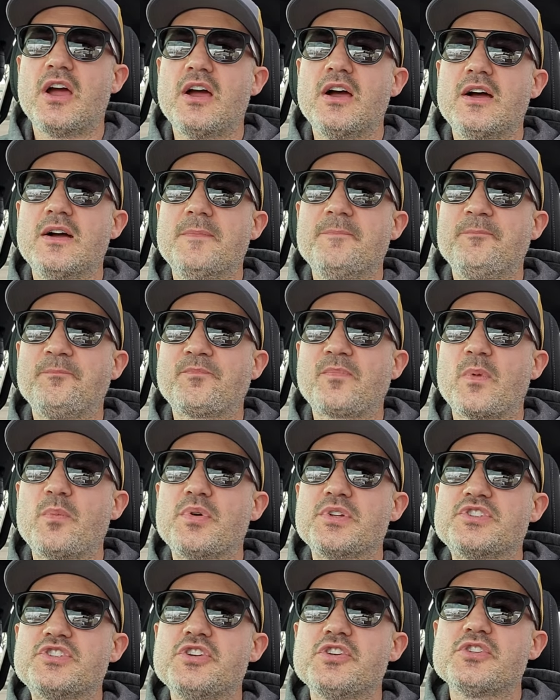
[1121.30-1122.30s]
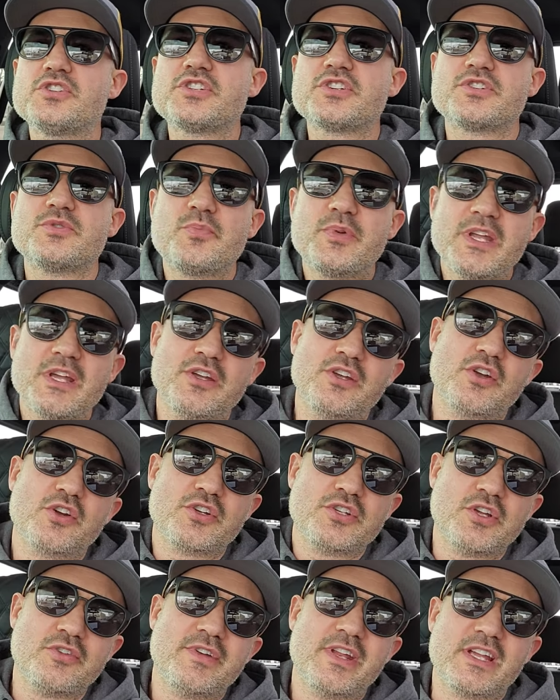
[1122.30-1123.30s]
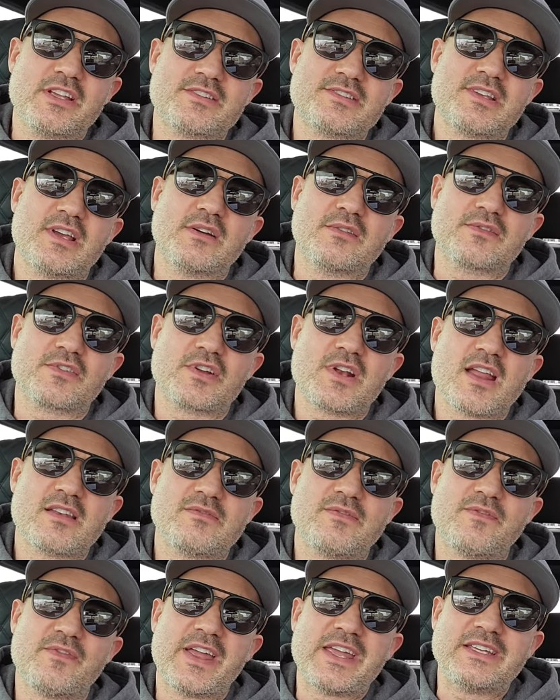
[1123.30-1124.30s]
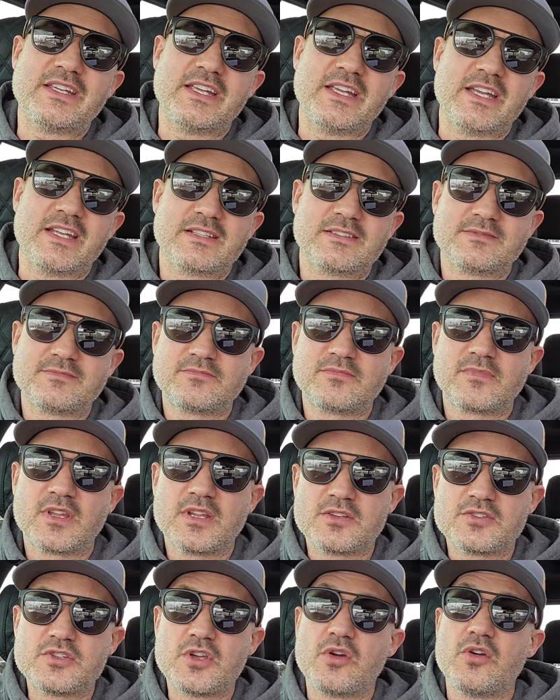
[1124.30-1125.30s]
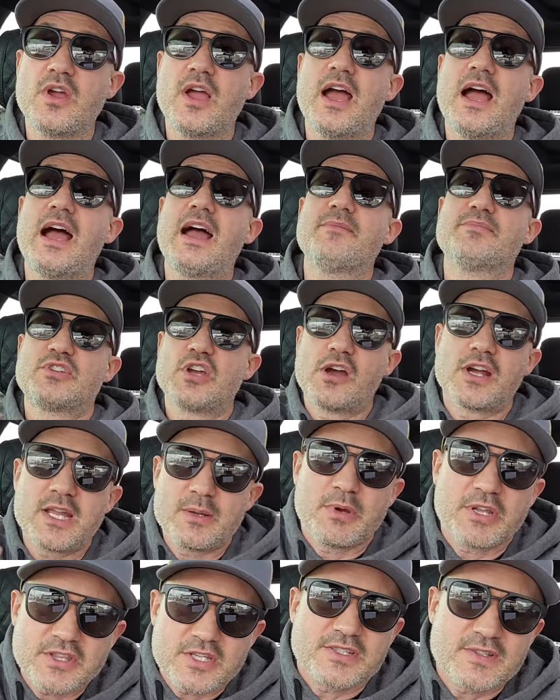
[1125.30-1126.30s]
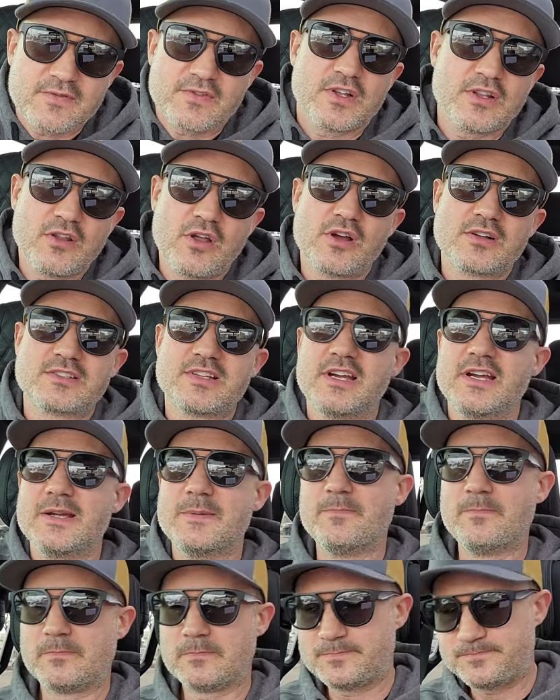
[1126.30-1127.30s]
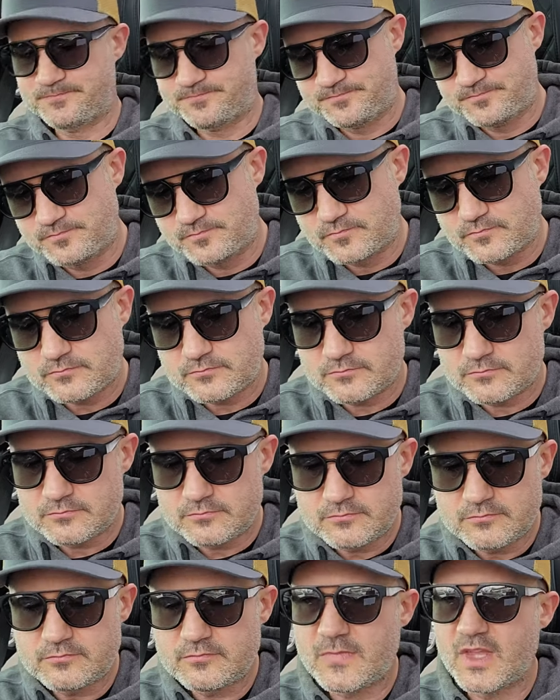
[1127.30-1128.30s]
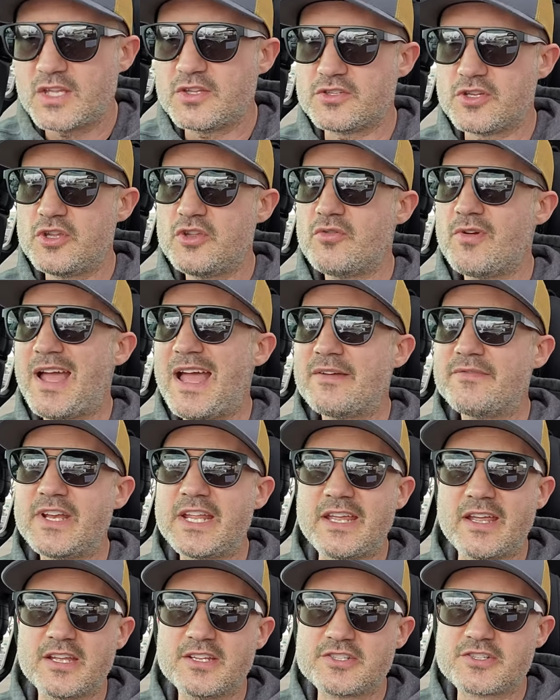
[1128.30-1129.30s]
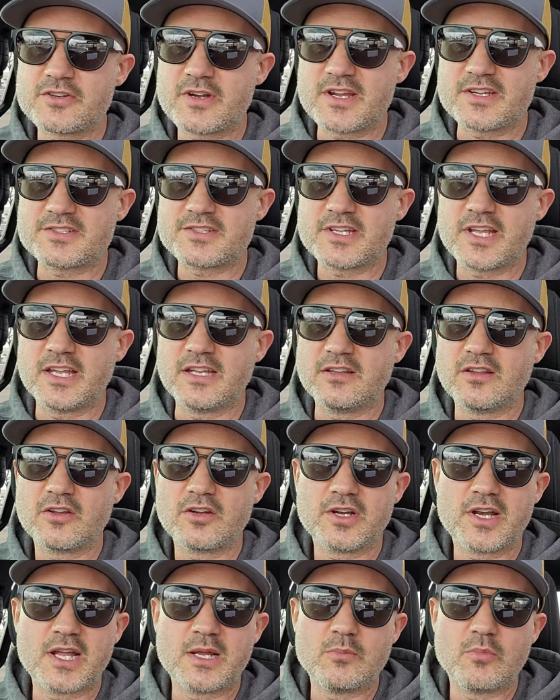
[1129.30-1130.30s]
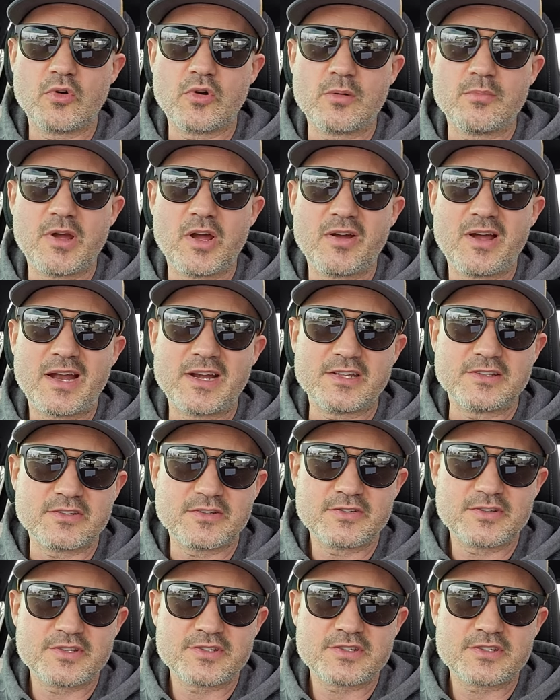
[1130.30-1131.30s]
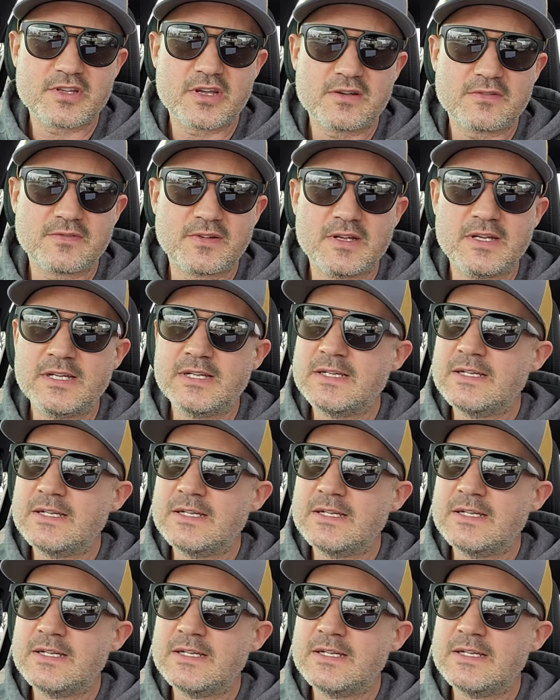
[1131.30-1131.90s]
Um, but you're just being your unique self. You're not faking it. So I'm talking about this for a long time do you have any interest in learning more about how to do this stuff?